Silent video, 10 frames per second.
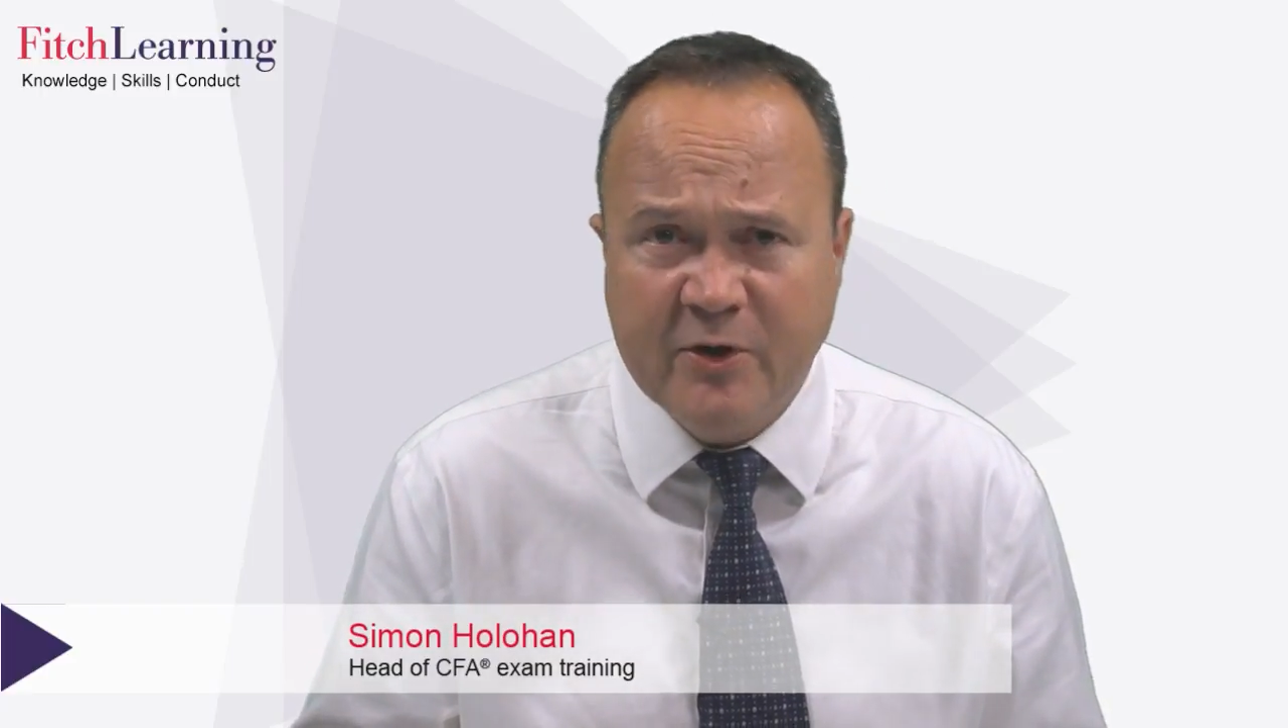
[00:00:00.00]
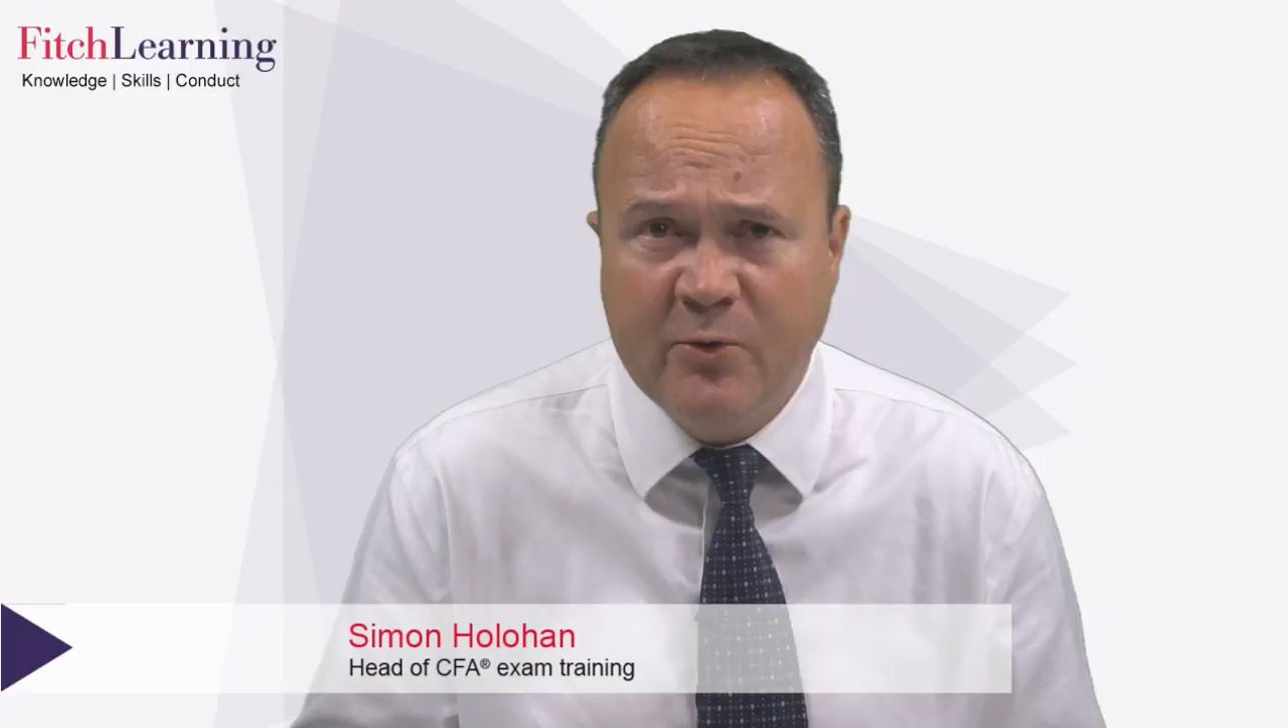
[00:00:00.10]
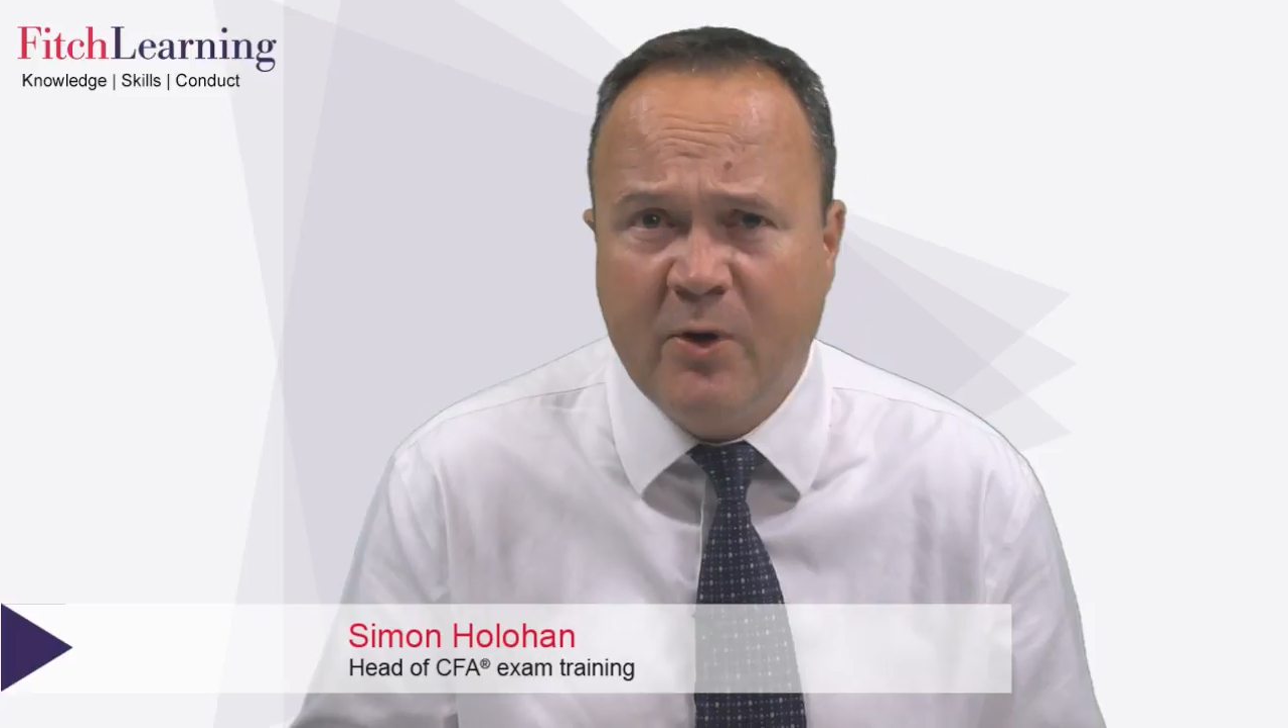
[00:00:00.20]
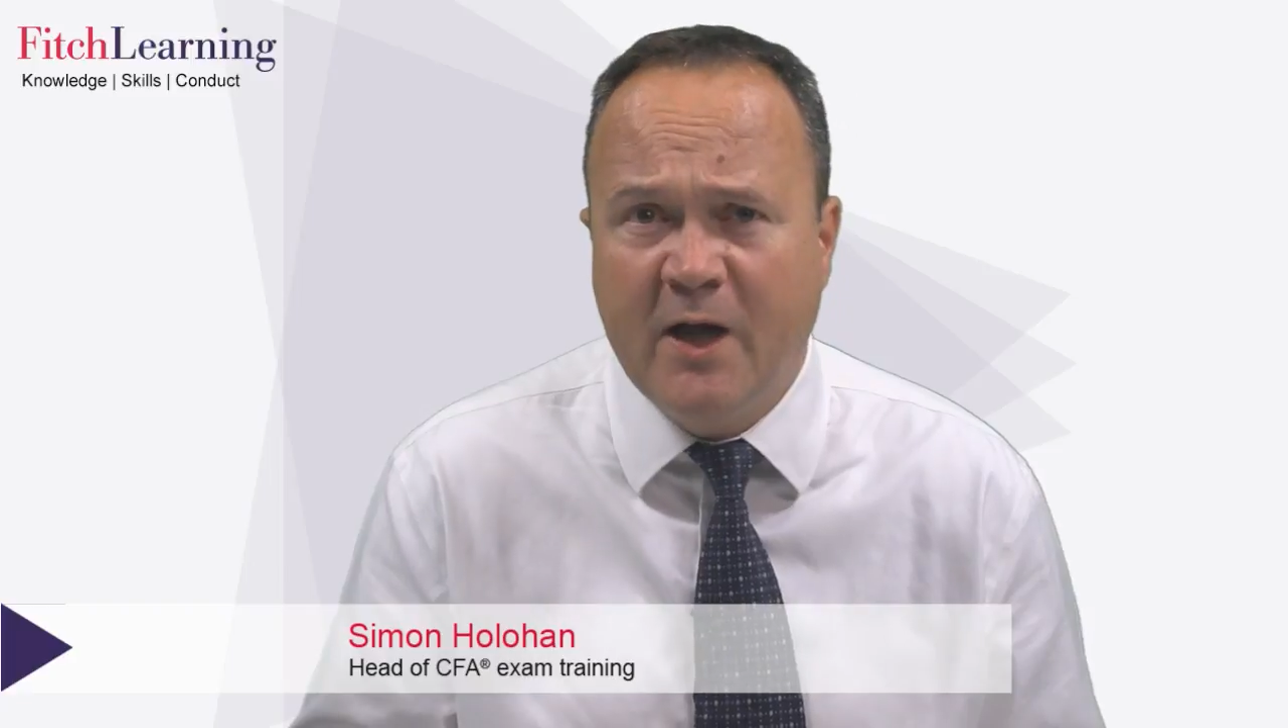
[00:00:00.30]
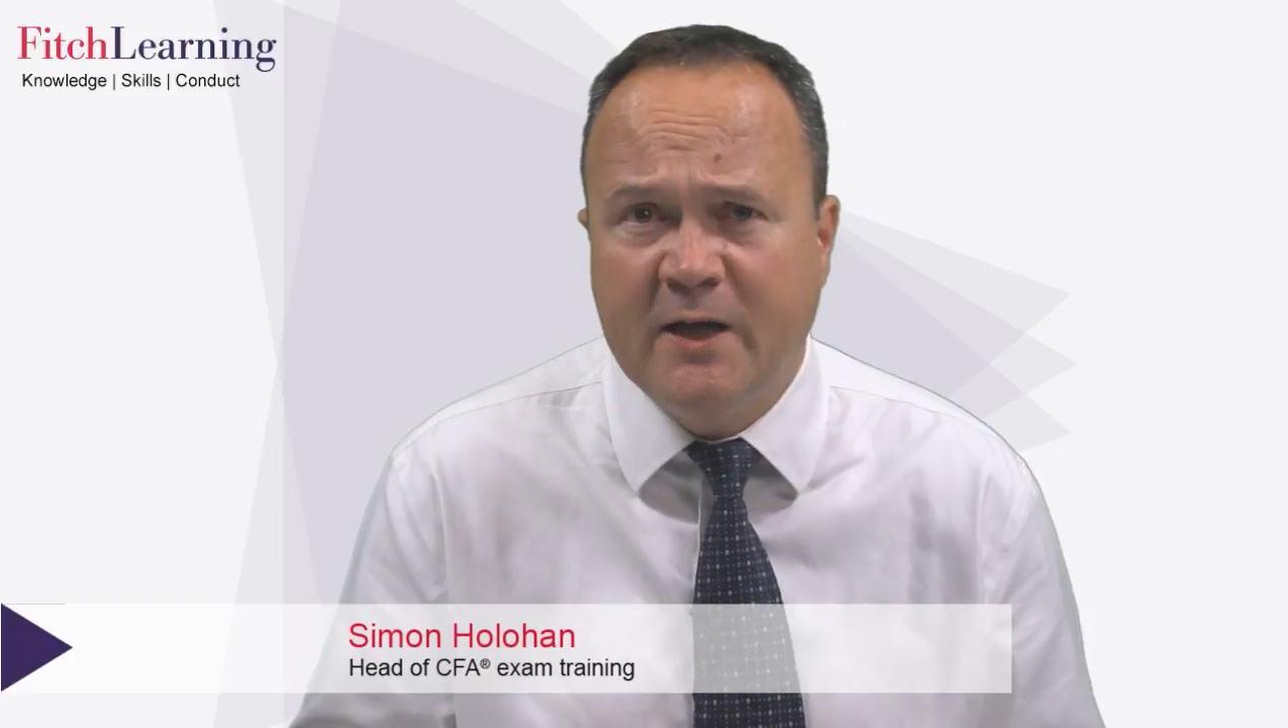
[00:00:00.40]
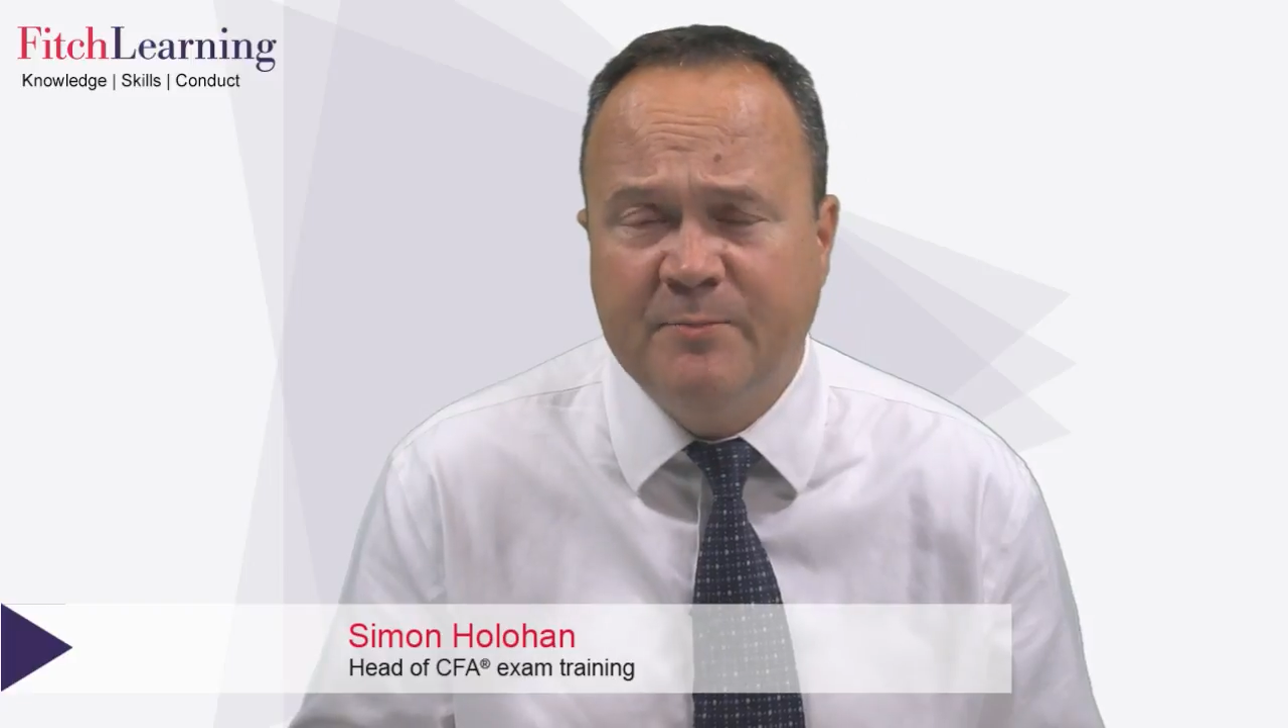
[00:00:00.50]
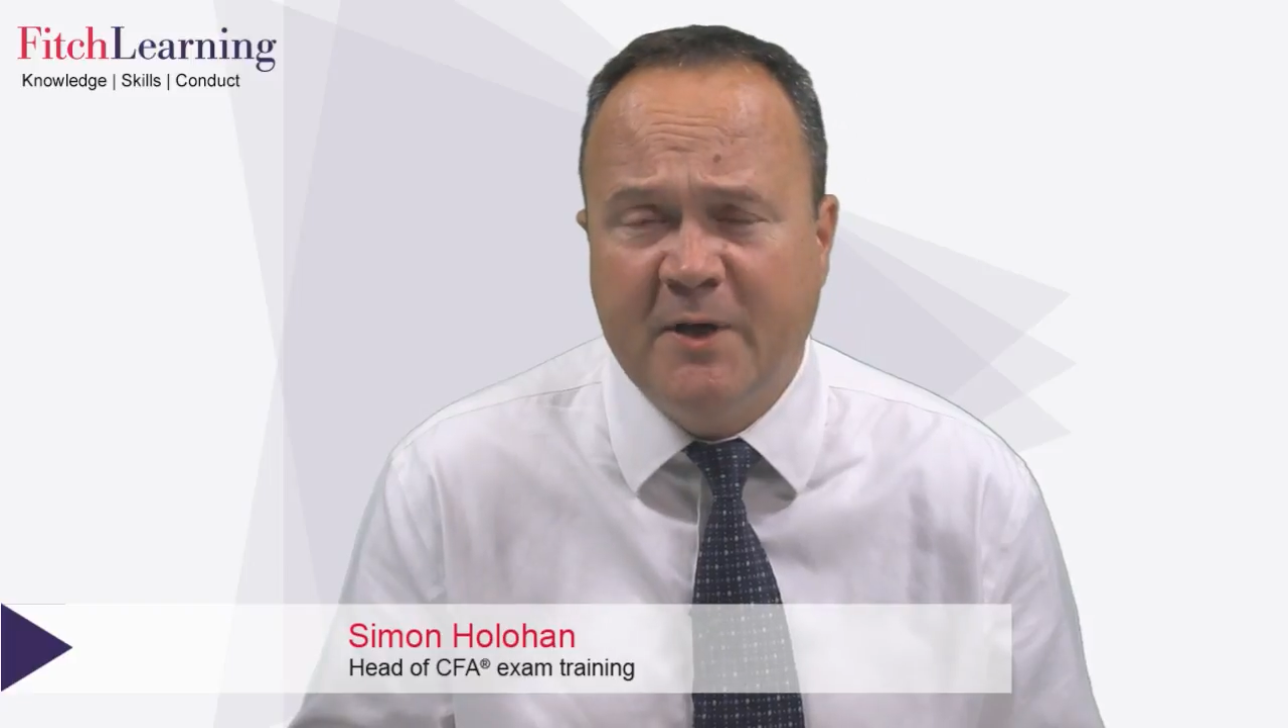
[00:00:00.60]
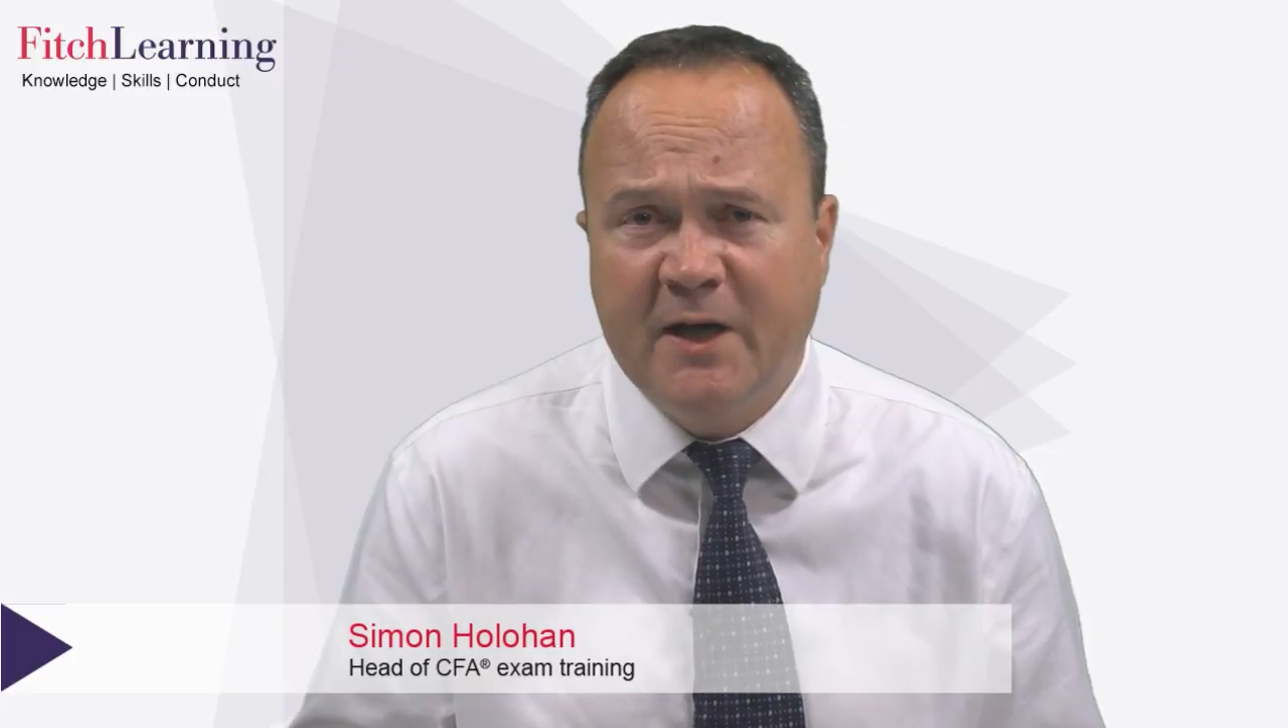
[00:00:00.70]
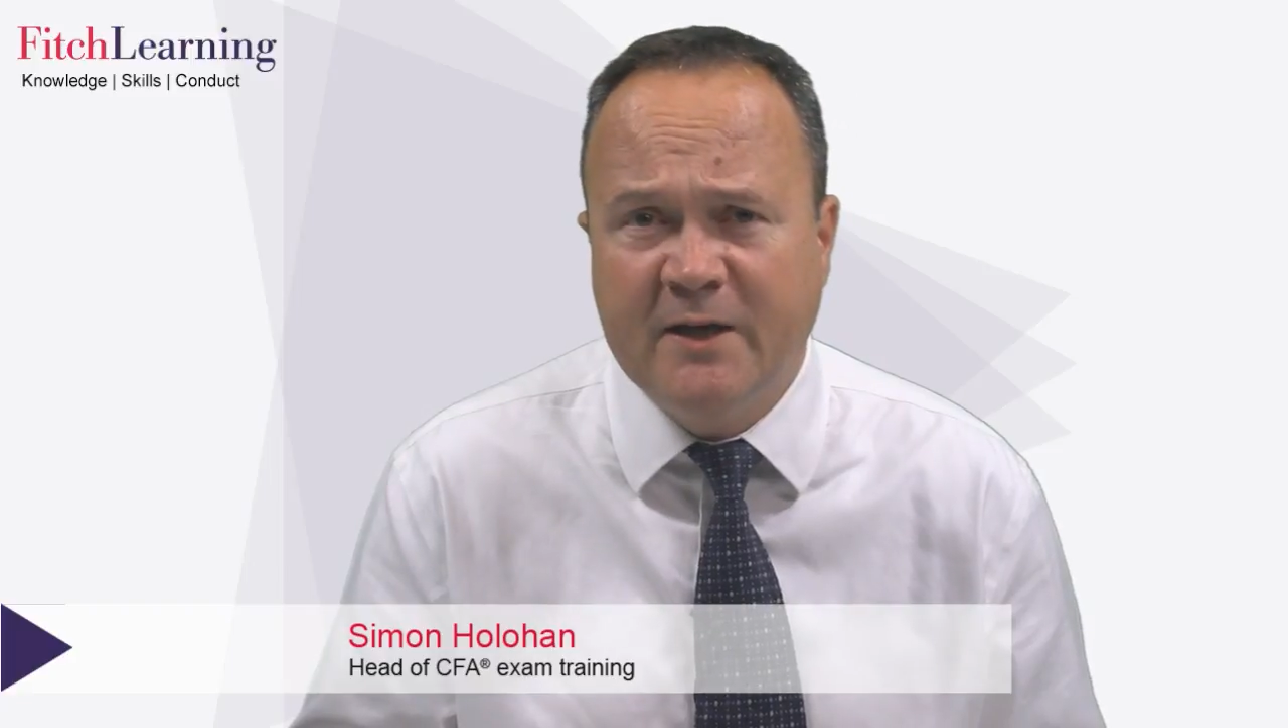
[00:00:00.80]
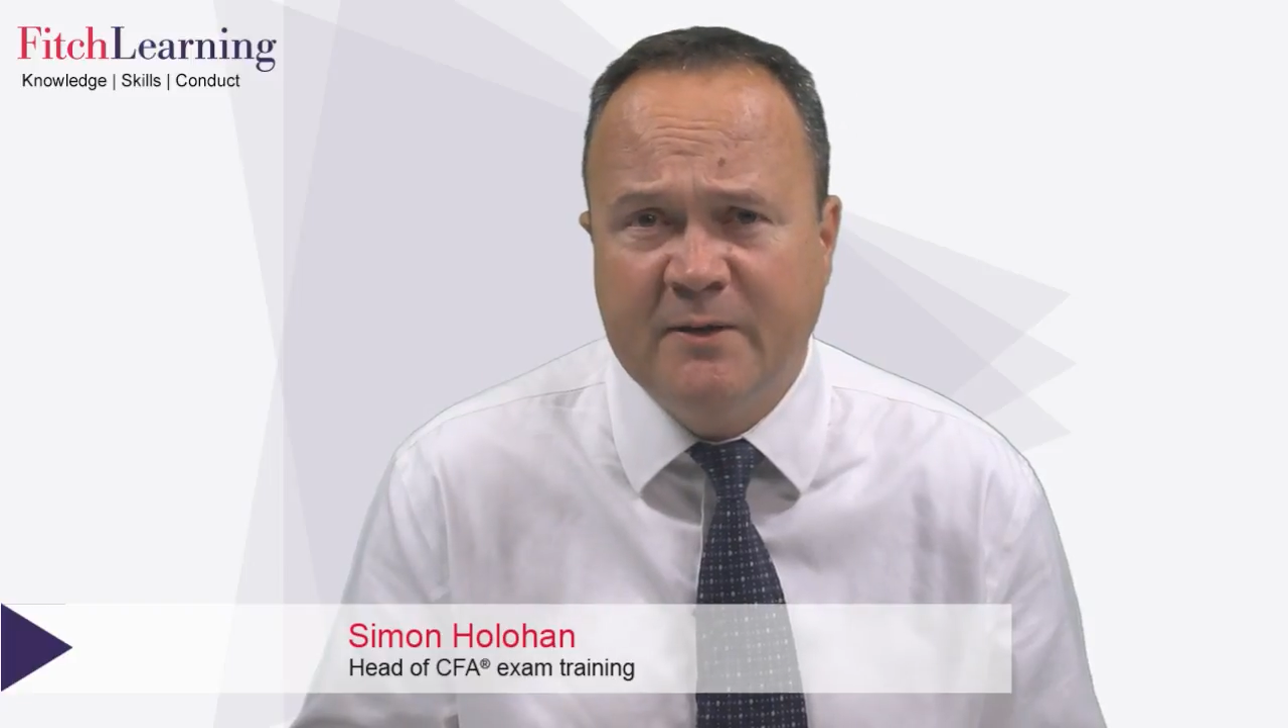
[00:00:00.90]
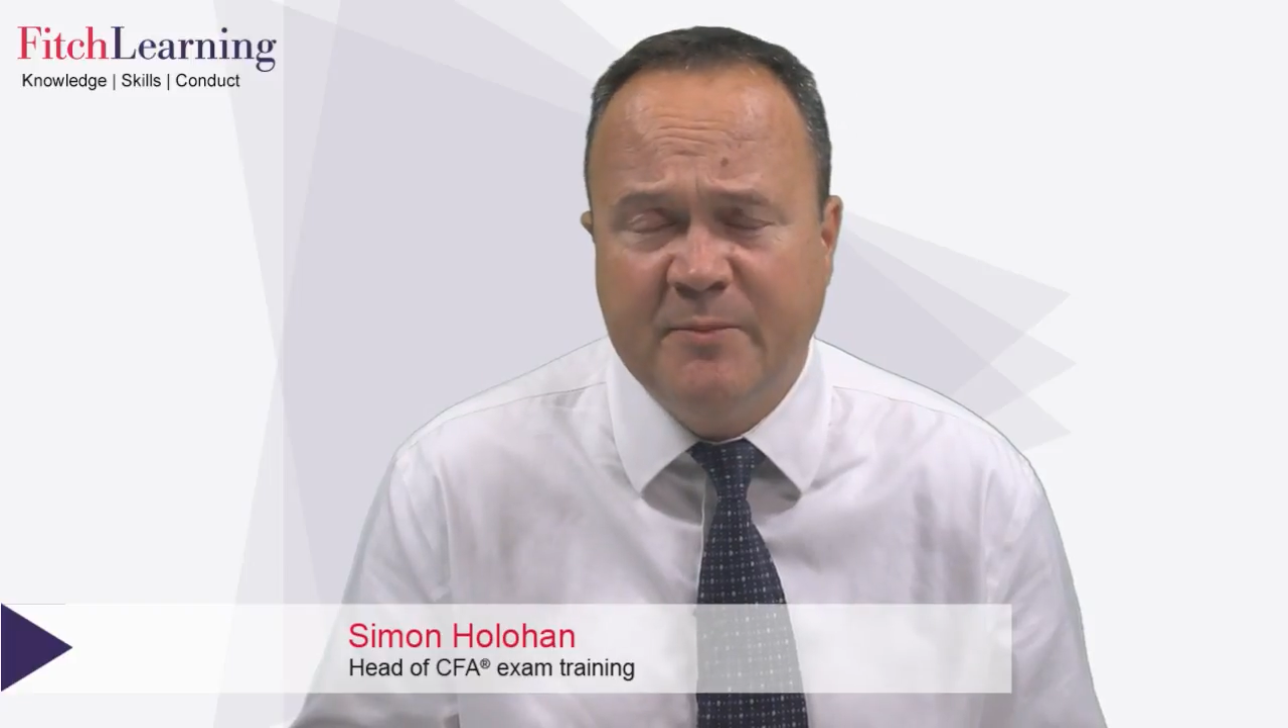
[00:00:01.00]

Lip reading: acquired by